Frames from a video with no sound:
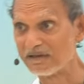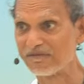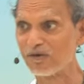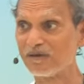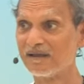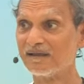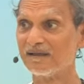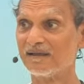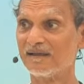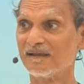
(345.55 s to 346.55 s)
phone
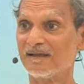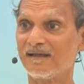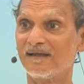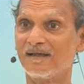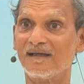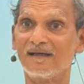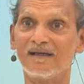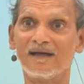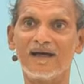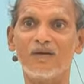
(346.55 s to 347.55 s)

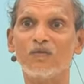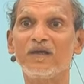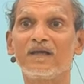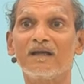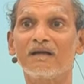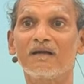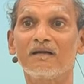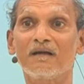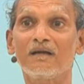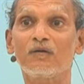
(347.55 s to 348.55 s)
and we can
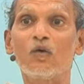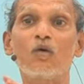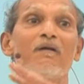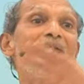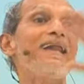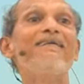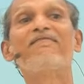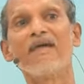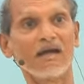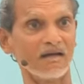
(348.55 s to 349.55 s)
Google
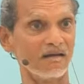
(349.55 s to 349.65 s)
anything,